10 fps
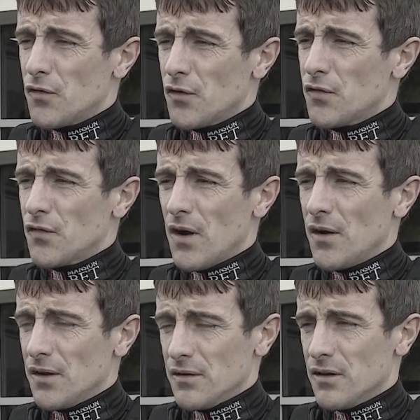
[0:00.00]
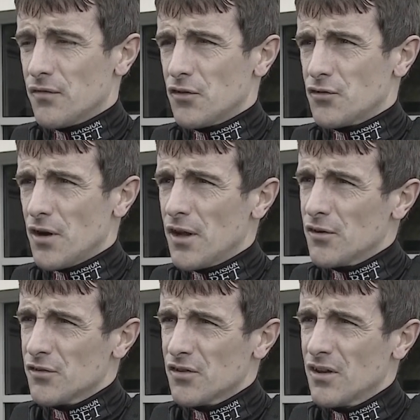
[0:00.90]
for, for very different
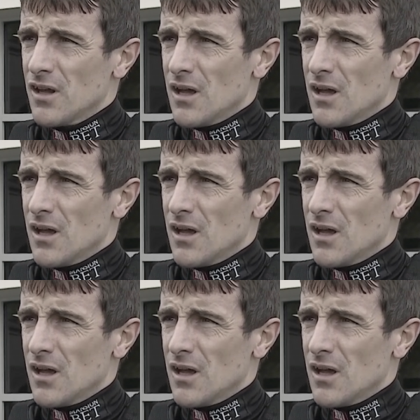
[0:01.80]
trainers